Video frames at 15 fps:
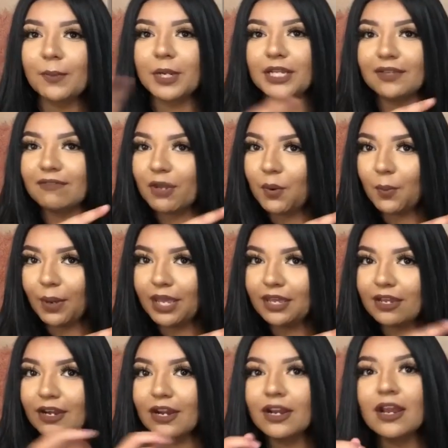I'm gonna leave it right
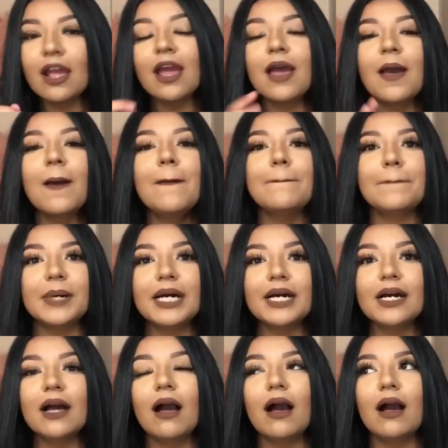here.
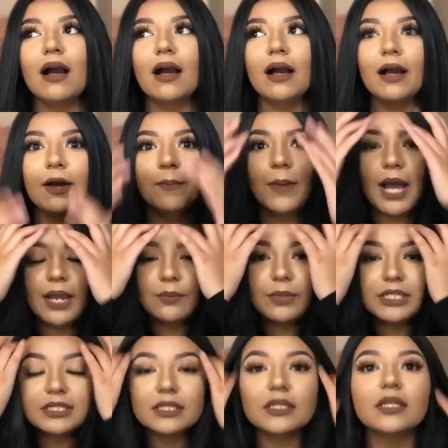But um I
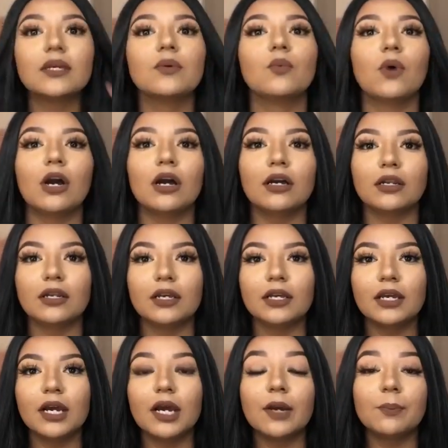recently won
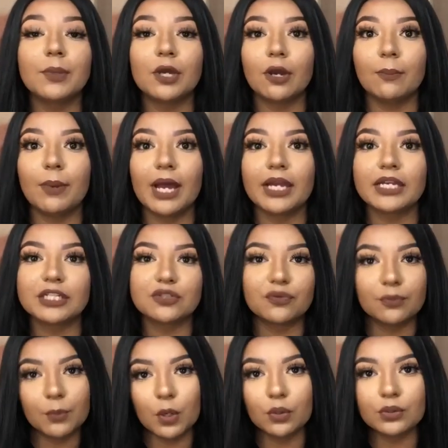a P R package
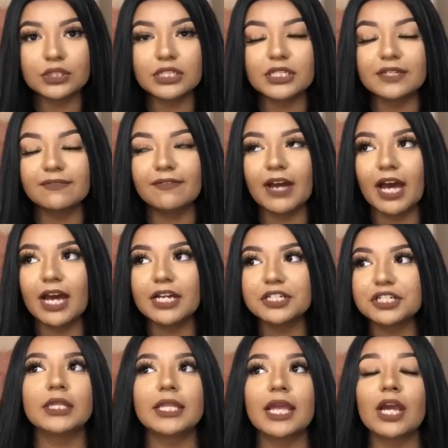from O O T D
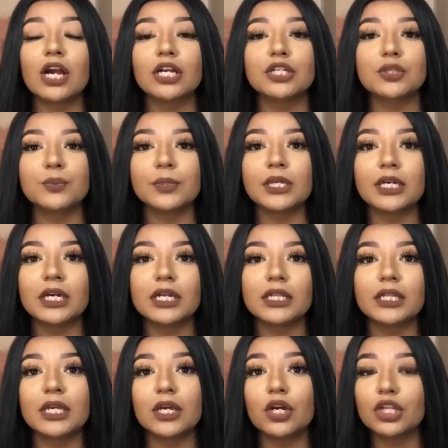Fash. They are doing a
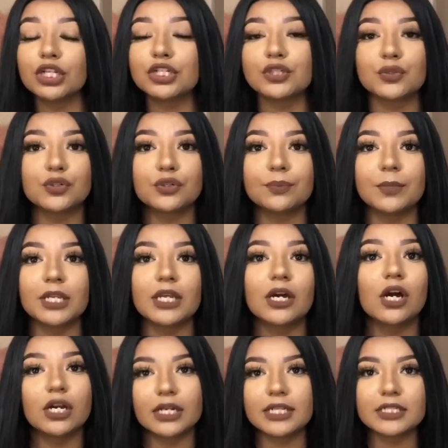thing on their social
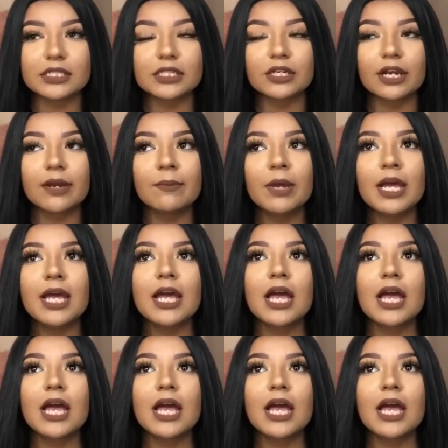media, on Instagram.